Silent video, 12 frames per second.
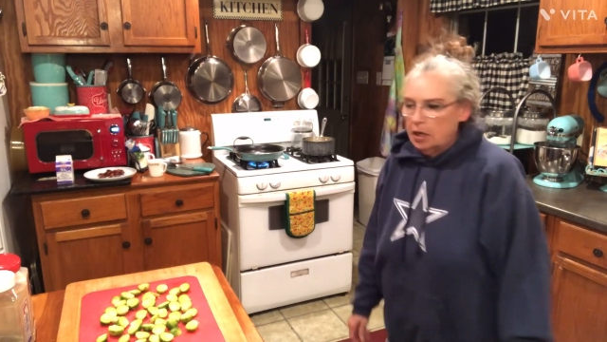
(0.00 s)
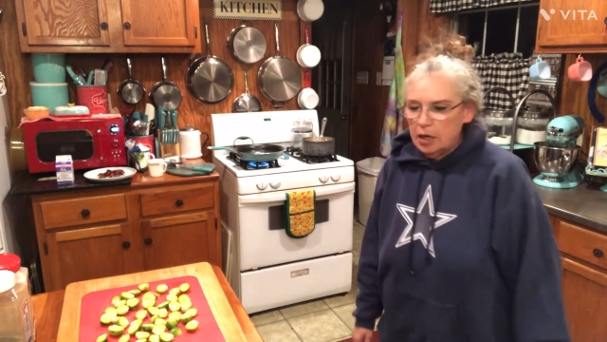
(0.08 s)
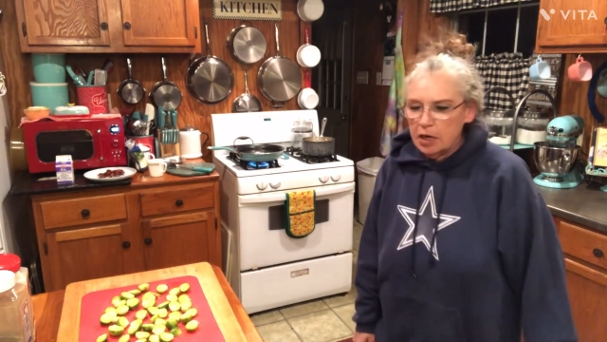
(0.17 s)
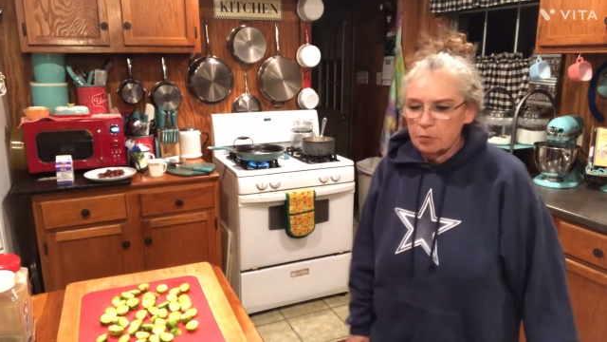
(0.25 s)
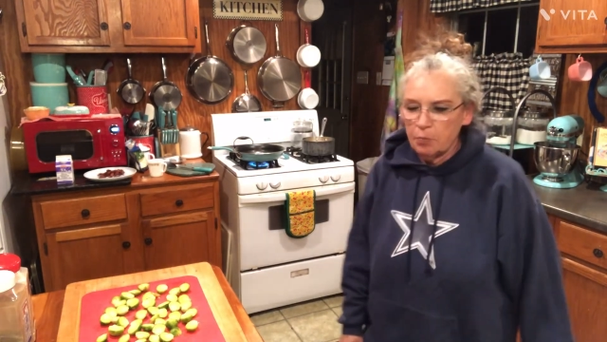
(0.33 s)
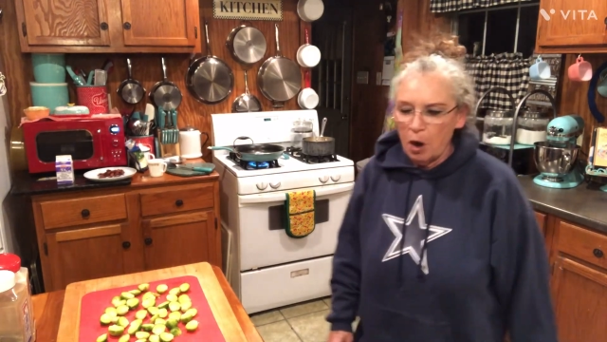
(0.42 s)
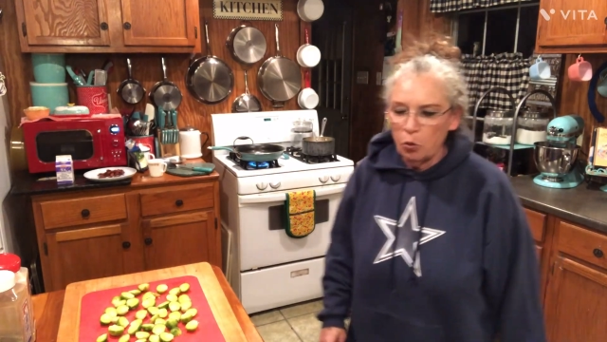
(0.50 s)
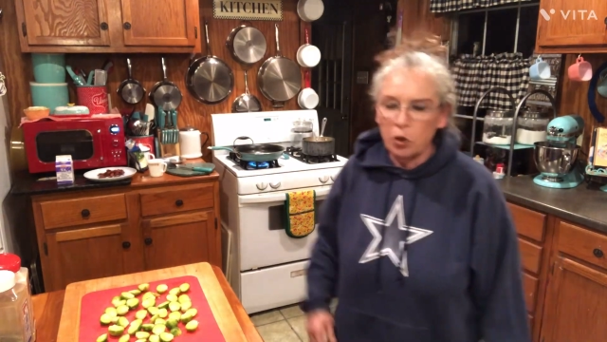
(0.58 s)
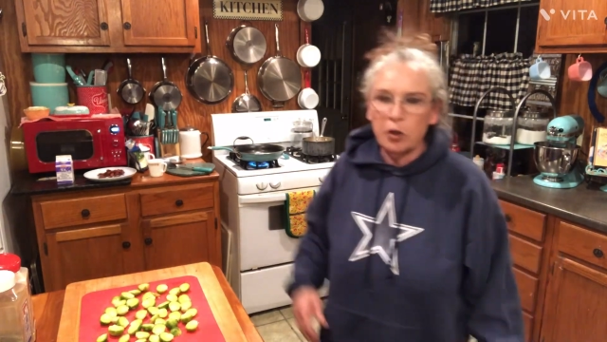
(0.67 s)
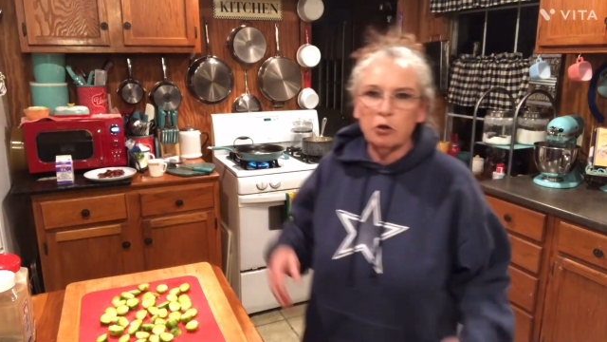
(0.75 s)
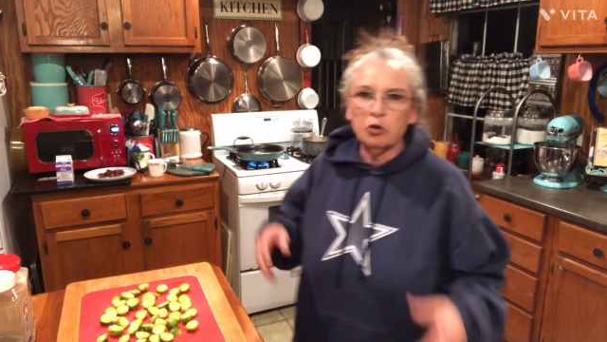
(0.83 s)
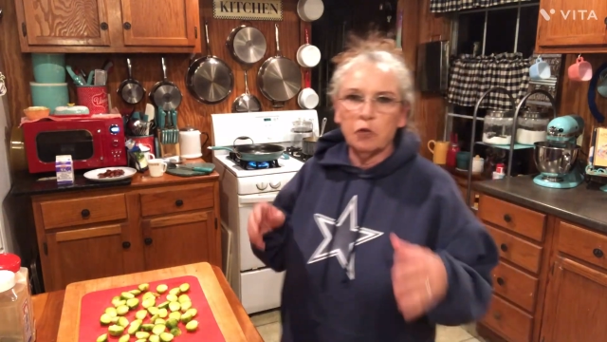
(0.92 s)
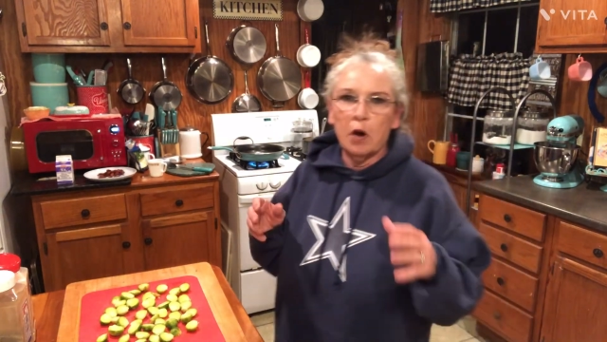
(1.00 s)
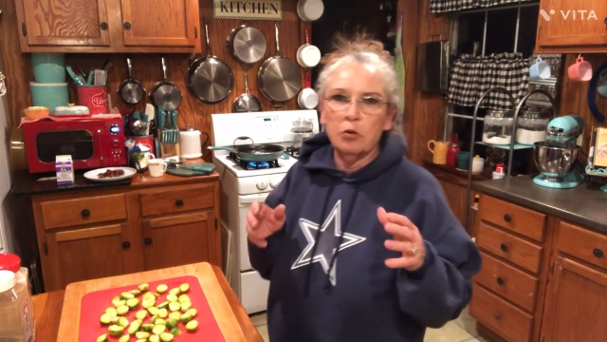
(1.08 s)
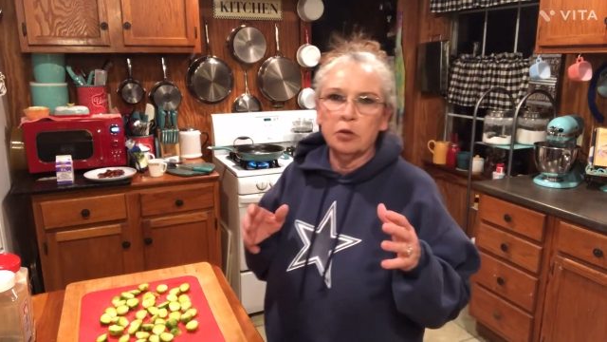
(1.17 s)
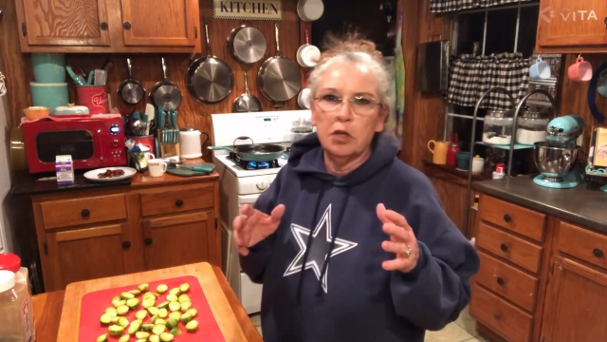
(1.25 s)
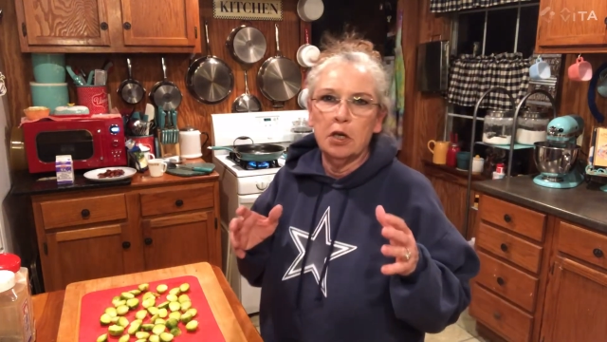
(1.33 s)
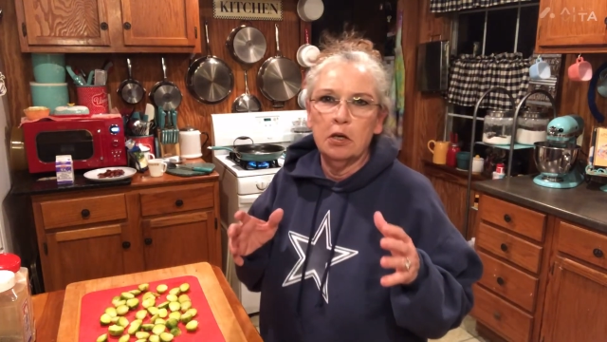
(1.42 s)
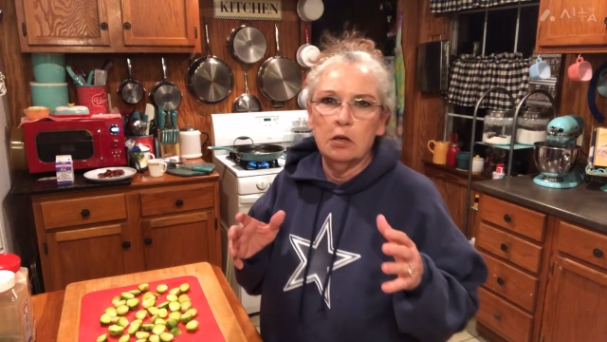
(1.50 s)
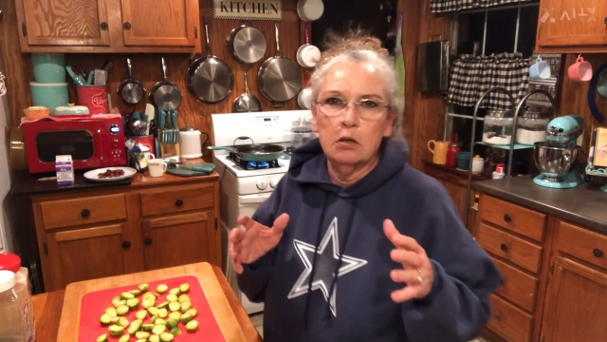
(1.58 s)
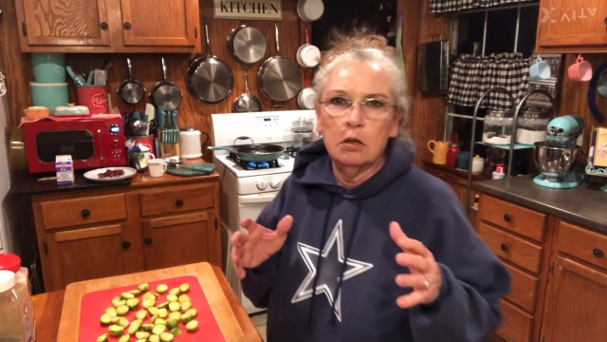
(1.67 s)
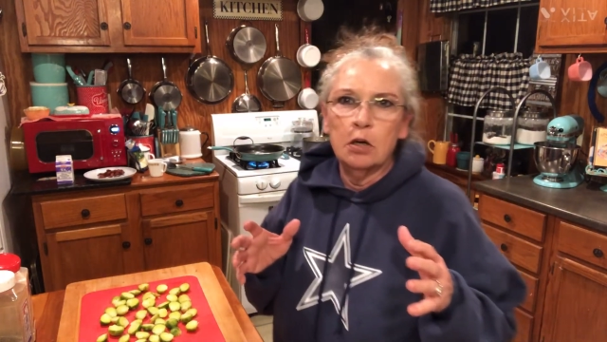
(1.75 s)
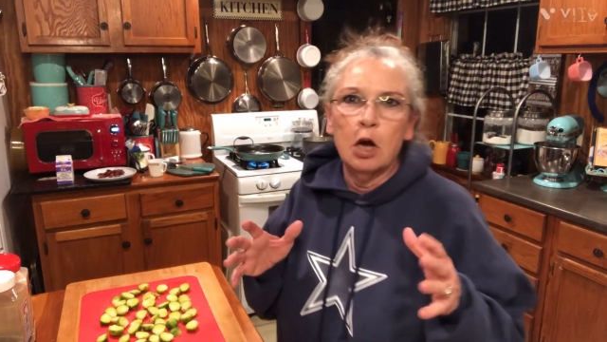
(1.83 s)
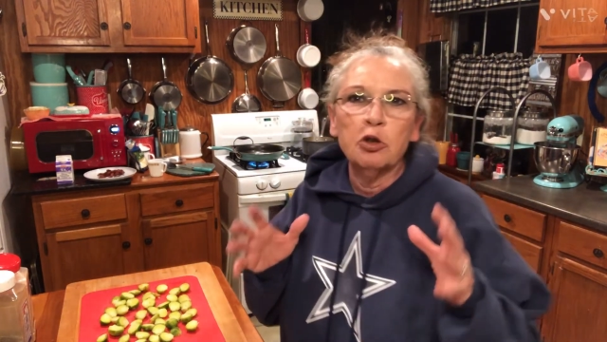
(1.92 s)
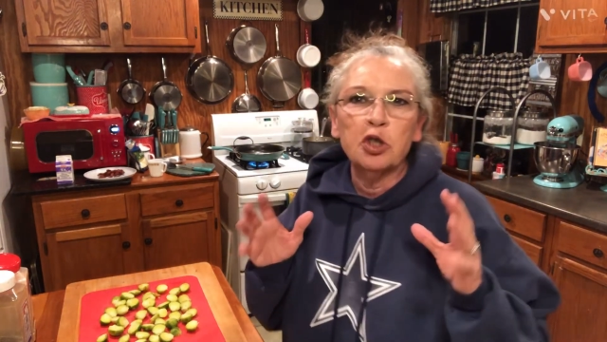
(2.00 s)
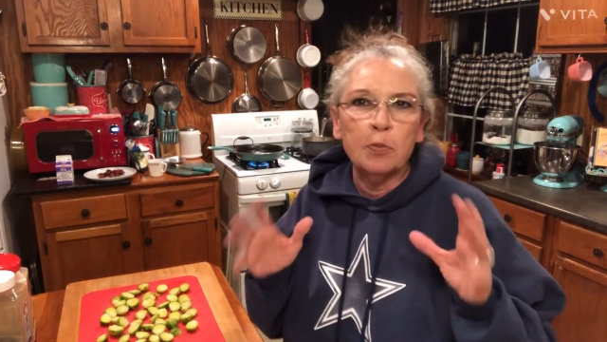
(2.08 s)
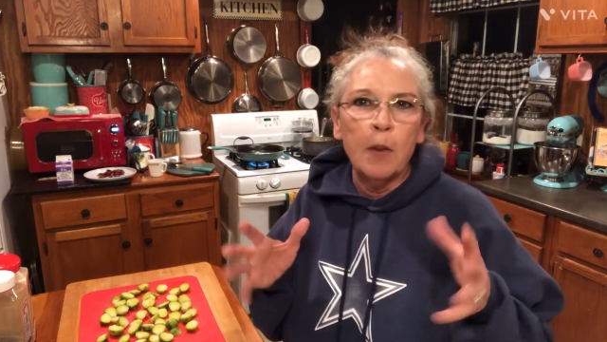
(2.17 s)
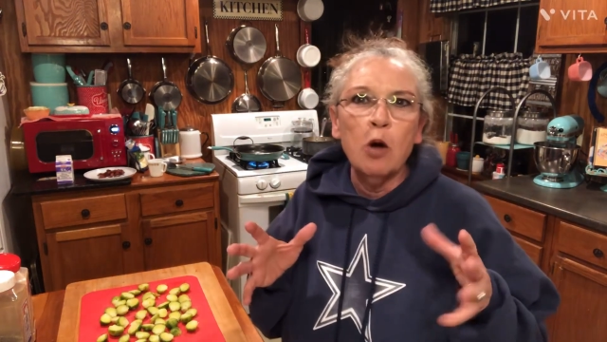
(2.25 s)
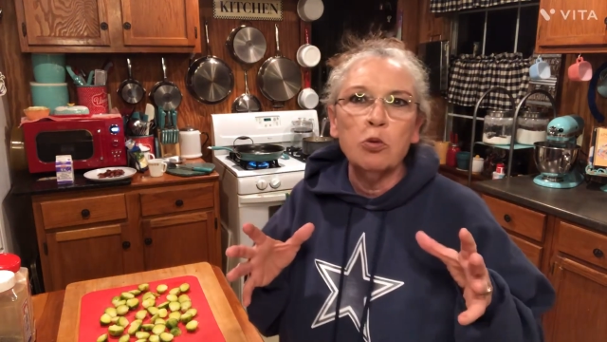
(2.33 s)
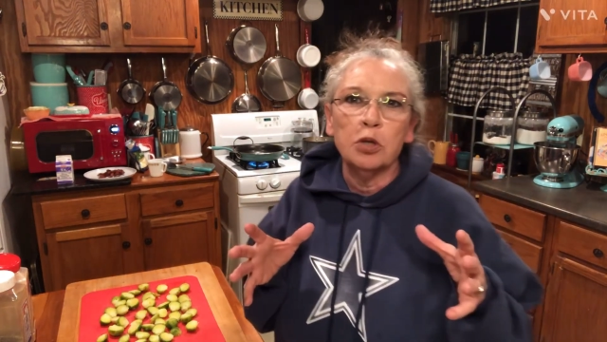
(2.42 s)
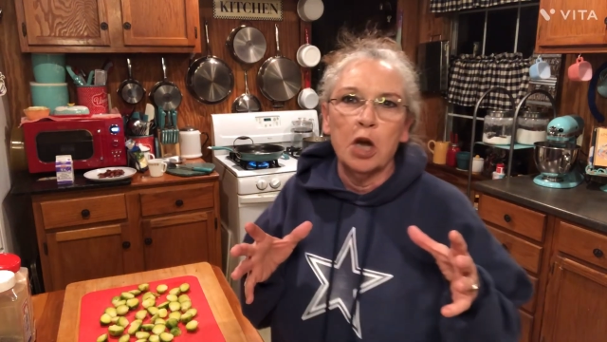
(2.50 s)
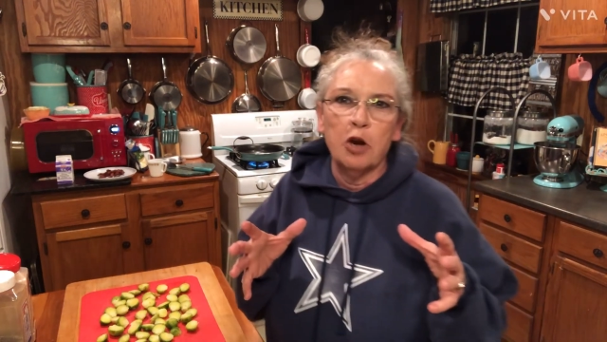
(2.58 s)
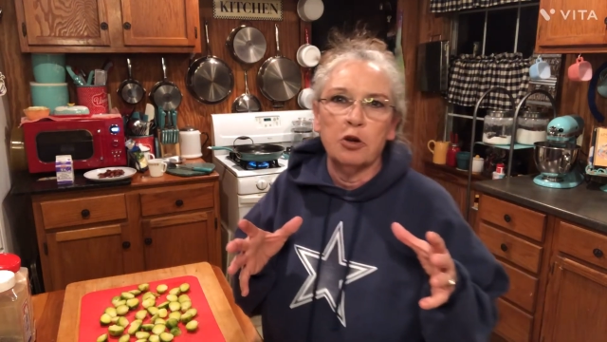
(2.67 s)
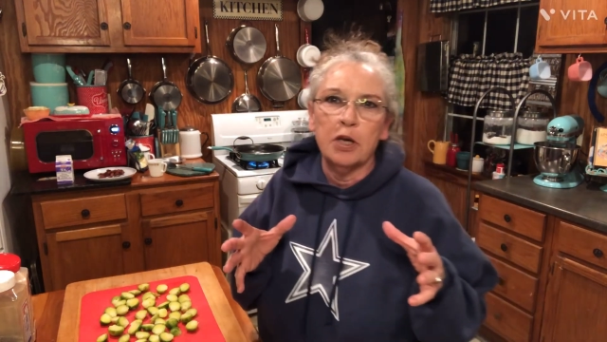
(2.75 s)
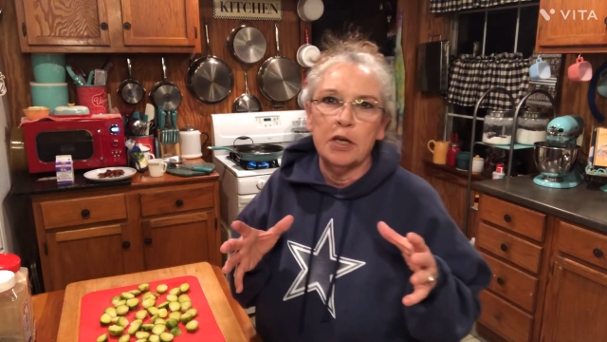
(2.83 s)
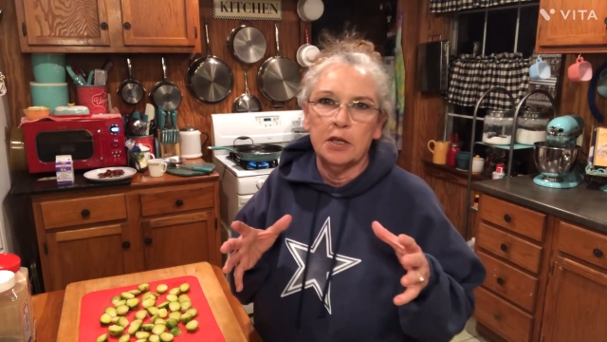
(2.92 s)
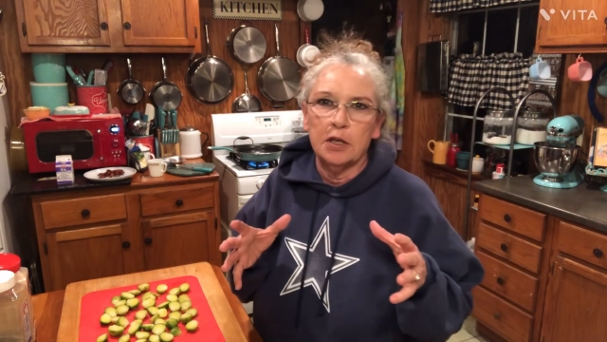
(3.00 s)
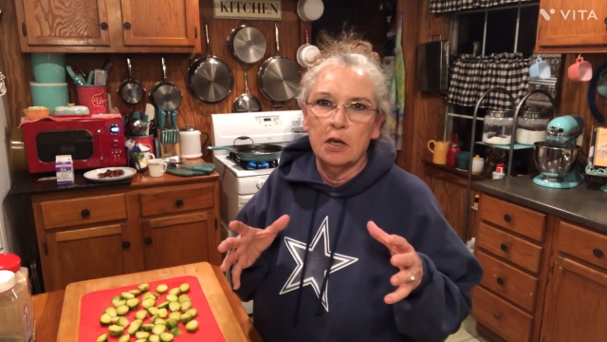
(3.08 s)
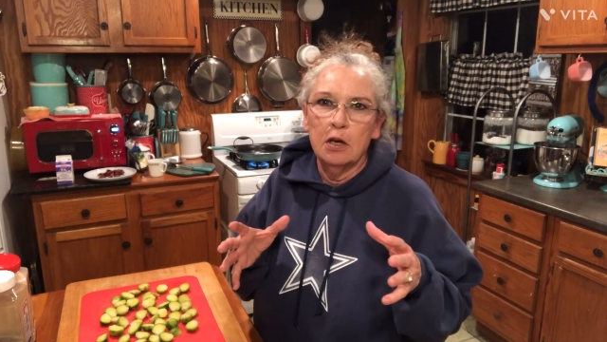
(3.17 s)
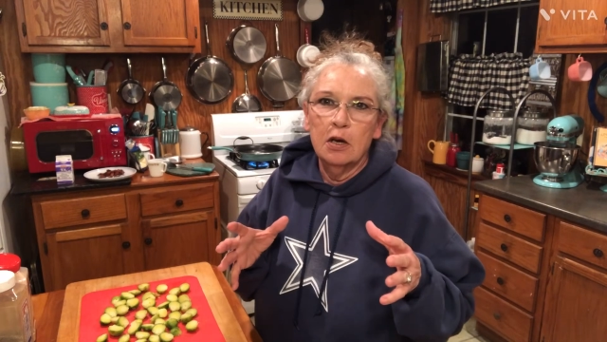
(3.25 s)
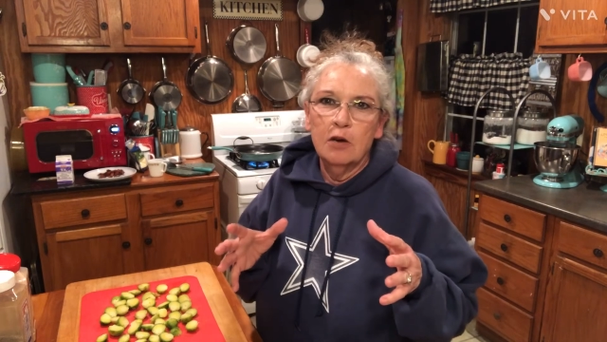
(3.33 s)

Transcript: he had bought one of those roasted, no, smoked turkeys